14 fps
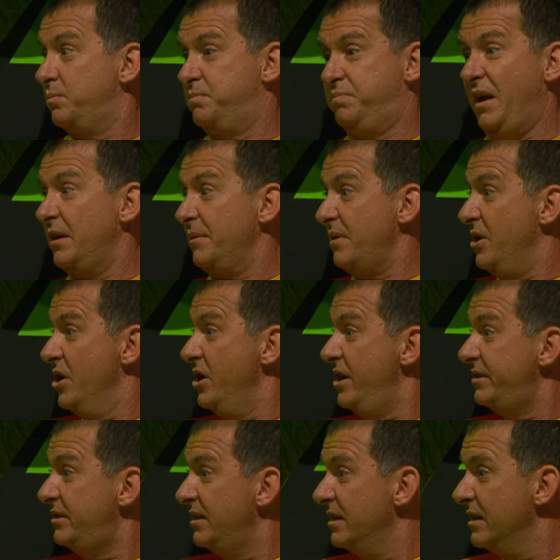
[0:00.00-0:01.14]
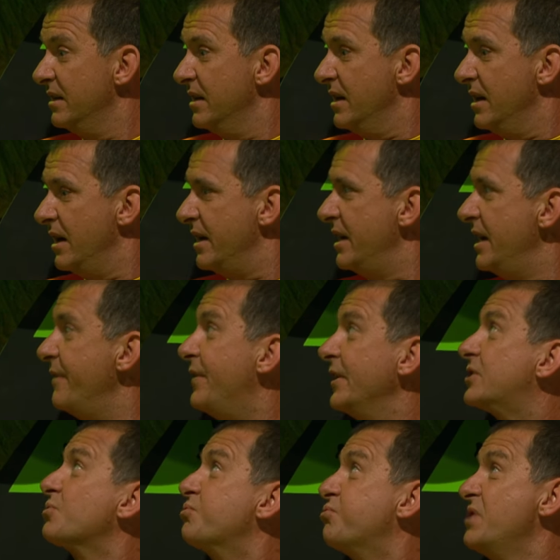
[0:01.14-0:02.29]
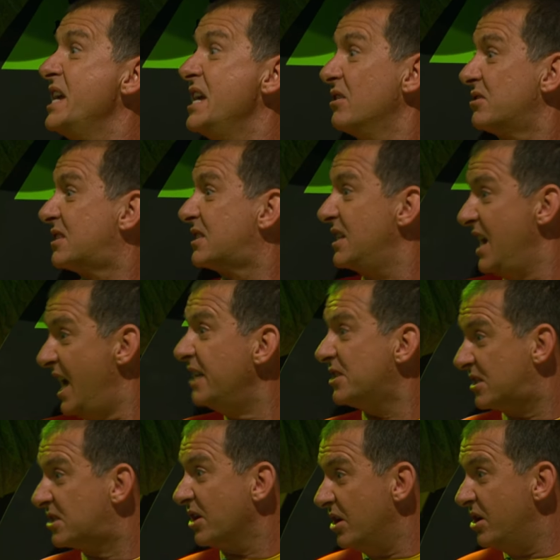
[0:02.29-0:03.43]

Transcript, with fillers: that'll hurt. if it's real sludge, it's gonna